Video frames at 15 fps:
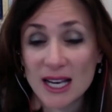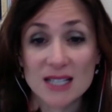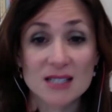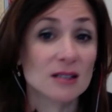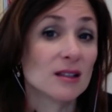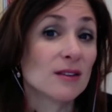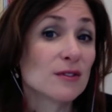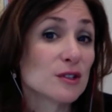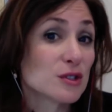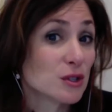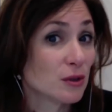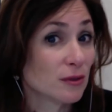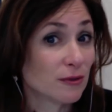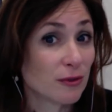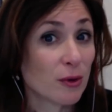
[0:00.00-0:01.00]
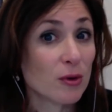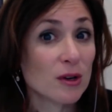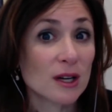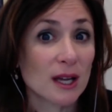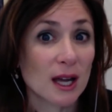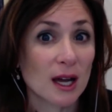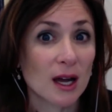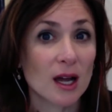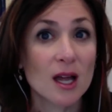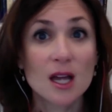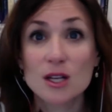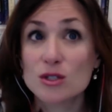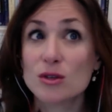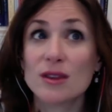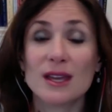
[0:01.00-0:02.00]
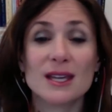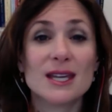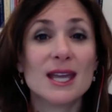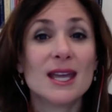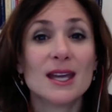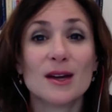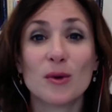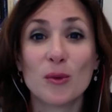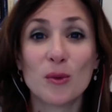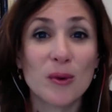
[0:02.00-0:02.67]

It delivers hmm. euphoria, so they can't